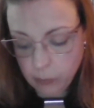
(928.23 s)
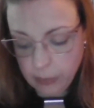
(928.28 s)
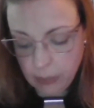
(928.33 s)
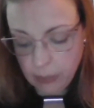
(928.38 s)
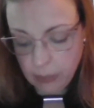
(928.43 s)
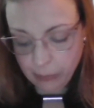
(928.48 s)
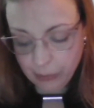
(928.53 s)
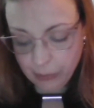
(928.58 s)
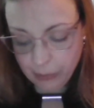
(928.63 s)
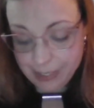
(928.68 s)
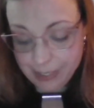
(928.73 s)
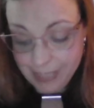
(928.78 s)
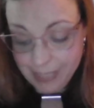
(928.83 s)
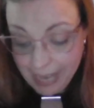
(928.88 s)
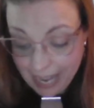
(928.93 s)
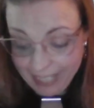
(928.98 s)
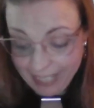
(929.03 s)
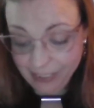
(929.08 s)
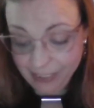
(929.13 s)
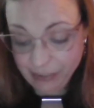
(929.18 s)
people
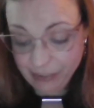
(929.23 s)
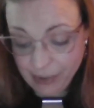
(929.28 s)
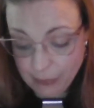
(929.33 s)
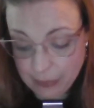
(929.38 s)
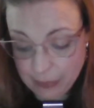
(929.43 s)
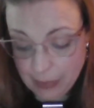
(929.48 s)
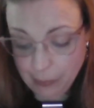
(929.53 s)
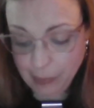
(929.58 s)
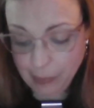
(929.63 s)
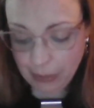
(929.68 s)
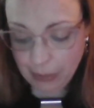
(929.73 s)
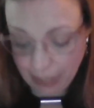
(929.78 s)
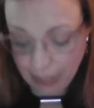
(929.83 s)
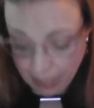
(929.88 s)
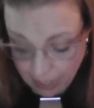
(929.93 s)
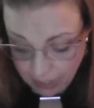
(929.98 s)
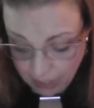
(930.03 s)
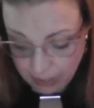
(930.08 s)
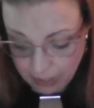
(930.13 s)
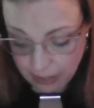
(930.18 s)
died from the
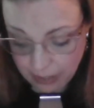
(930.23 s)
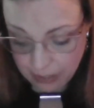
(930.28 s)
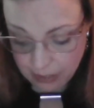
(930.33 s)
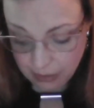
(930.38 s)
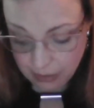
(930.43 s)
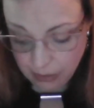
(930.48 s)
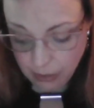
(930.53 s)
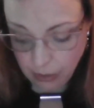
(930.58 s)
plague.